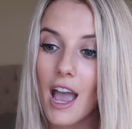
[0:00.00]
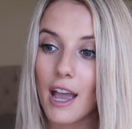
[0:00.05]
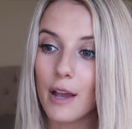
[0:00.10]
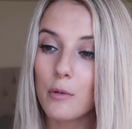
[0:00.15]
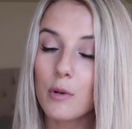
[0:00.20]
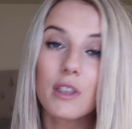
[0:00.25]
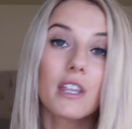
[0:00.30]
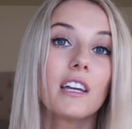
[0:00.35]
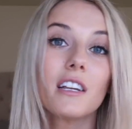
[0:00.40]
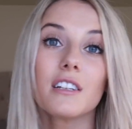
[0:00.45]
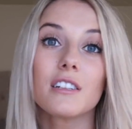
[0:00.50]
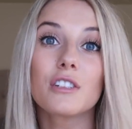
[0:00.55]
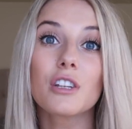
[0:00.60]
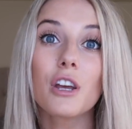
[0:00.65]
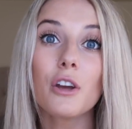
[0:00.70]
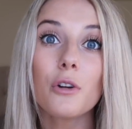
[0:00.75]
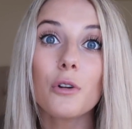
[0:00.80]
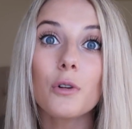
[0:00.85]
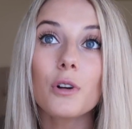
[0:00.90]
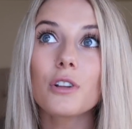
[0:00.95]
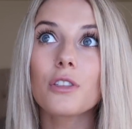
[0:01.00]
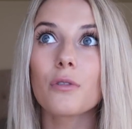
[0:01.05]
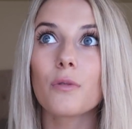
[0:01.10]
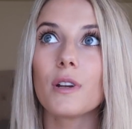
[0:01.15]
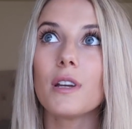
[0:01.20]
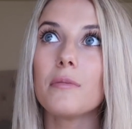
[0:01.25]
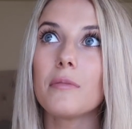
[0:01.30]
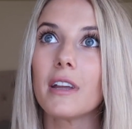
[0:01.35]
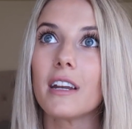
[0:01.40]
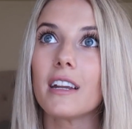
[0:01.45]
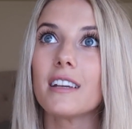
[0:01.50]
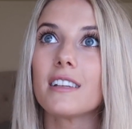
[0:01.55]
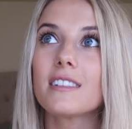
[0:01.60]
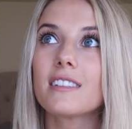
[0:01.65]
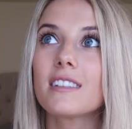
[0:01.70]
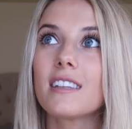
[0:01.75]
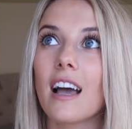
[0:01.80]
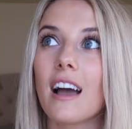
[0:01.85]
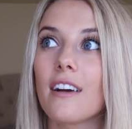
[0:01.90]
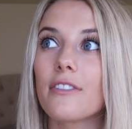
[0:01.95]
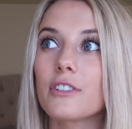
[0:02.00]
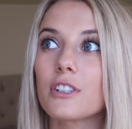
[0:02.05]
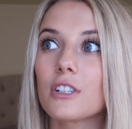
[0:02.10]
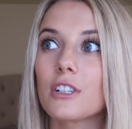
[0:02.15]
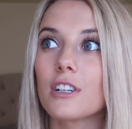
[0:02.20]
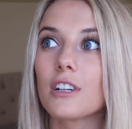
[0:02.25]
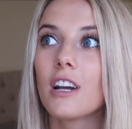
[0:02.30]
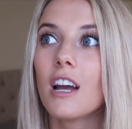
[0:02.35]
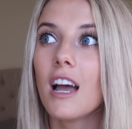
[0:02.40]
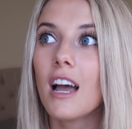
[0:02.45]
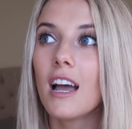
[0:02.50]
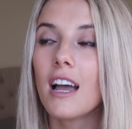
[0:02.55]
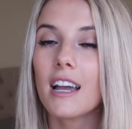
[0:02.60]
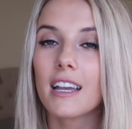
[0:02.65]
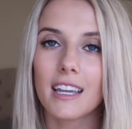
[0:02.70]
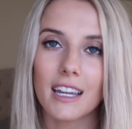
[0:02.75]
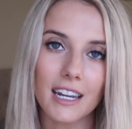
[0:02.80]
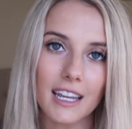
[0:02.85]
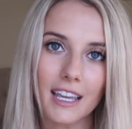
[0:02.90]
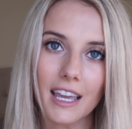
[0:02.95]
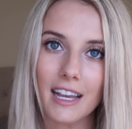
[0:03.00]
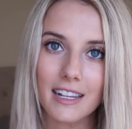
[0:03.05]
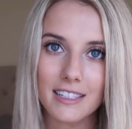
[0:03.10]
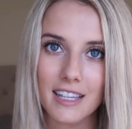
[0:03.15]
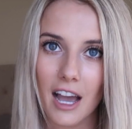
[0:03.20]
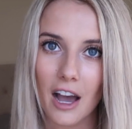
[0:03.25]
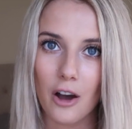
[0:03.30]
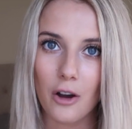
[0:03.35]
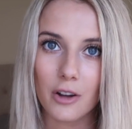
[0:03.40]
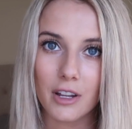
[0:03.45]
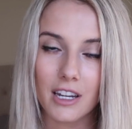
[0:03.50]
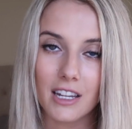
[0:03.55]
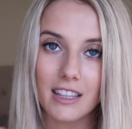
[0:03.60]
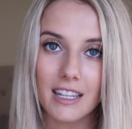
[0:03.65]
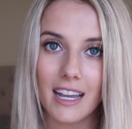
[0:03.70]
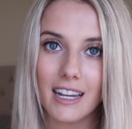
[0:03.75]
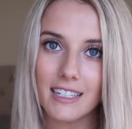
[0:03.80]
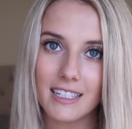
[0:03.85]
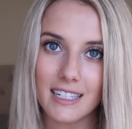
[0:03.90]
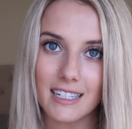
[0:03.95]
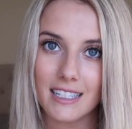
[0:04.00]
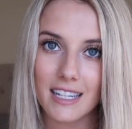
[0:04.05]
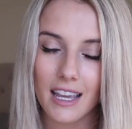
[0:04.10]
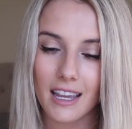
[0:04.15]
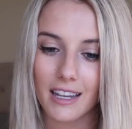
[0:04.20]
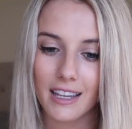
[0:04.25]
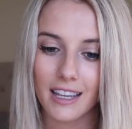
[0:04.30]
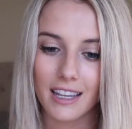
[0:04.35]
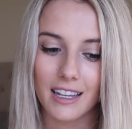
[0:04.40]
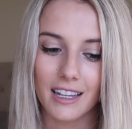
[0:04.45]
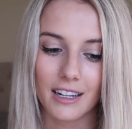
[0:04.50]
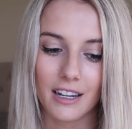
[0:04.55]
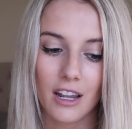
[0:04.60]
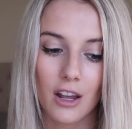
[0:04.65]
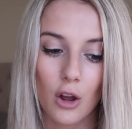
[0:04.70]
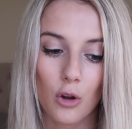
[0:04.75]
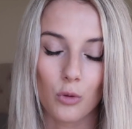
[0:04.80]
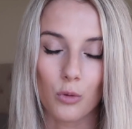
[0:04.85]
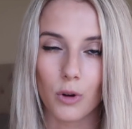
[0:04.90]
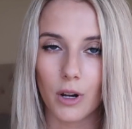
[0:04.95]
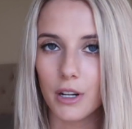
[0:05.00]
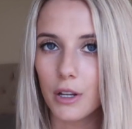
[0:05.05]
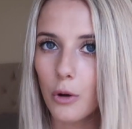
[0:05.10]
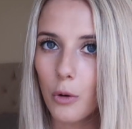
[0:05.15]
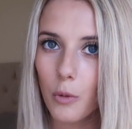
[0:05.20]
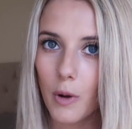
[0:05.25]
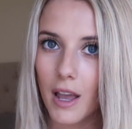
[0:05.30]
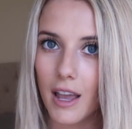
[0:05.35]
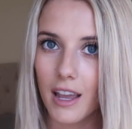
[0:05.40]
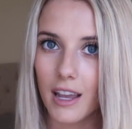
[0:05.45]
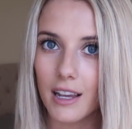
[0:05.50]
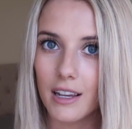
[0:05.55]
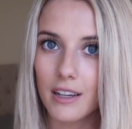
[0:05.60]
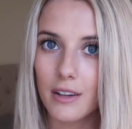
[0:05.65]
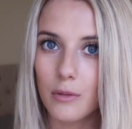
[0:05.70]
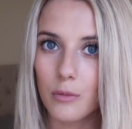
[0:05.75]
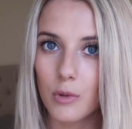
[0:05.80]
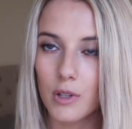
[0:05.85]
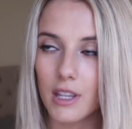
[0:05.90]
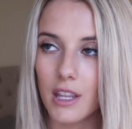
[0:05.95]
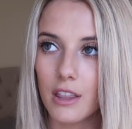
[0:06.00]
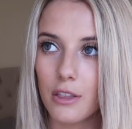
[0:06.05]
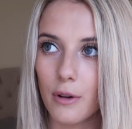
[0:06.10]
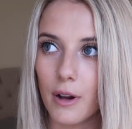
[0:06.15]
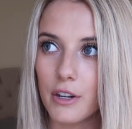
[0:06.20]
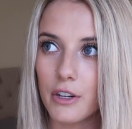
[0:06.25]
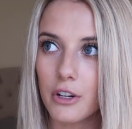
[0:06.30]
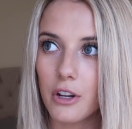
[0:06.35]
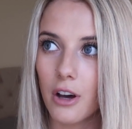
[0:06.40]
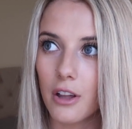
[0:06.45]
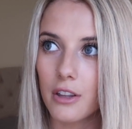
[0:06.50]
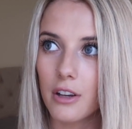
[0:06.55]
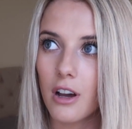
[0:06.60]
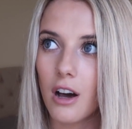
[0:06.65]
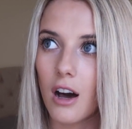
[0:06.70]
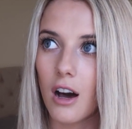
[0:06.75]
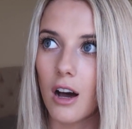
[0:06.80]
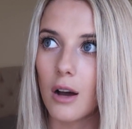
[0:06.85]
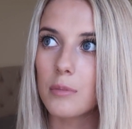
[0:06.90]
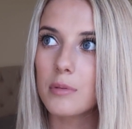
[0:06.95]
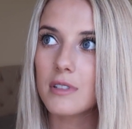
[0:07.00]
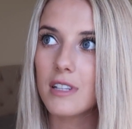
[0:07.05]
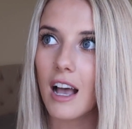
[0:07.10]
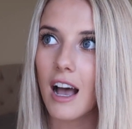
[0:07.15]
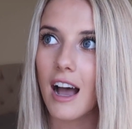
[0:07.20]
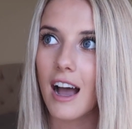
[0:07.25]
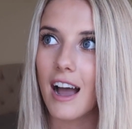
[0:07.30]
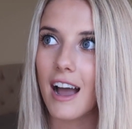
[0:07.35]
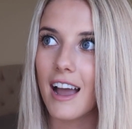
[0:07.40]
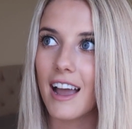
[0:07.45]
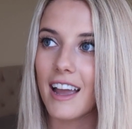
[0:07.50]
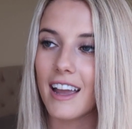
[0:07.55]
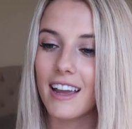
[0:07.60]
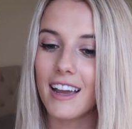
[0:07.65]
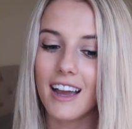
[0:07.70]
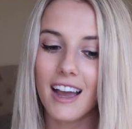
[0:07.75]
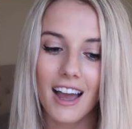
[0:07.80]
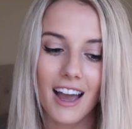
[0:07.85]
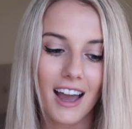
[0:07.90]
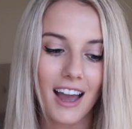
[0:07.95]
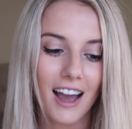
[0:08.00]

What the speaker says: And within 2 or 3 minutes after getting kicked out, getting the ID taken, running away when they threatened to call the cops, I